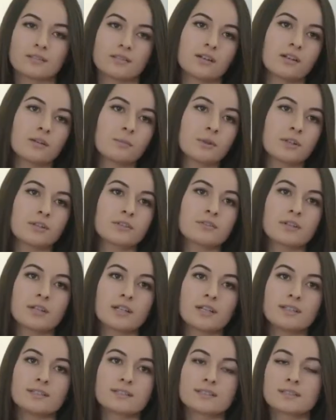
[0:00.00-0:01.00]

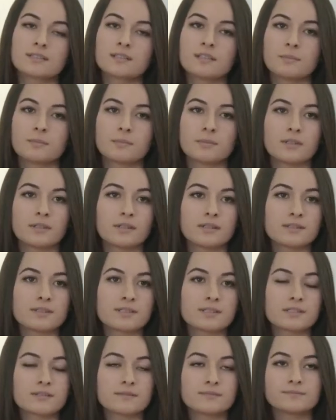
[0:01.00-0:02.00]
carbohydrates,
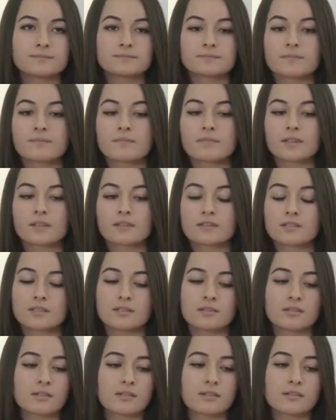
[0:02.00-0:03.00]
lipids,
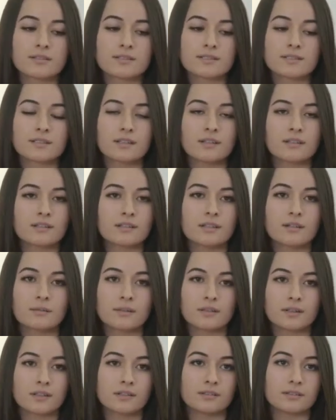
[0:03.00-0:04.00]
sugars and
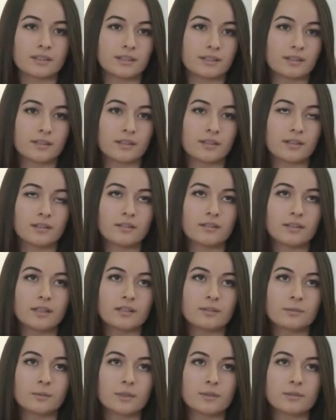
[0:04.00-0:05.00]
everything like that.
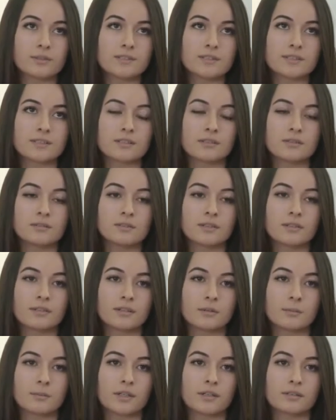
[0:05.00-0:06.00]
And we also
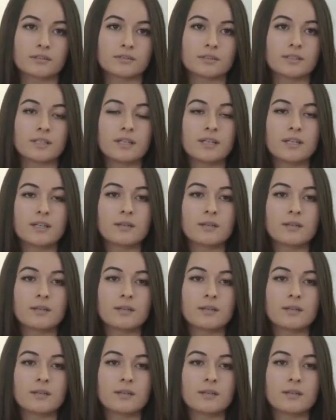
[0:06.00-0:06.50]
learn about